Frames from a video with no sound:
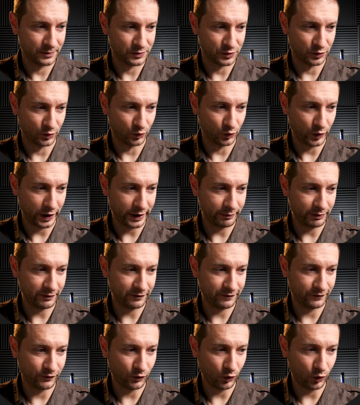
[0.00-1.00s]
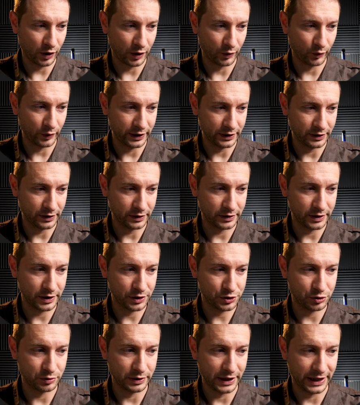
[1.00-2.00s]
So right before we
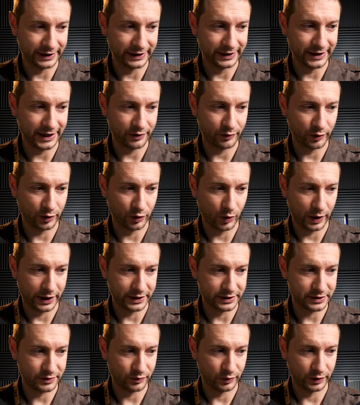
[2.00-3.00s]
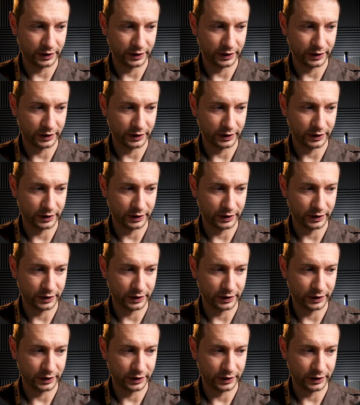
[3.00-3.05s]
issue that get request,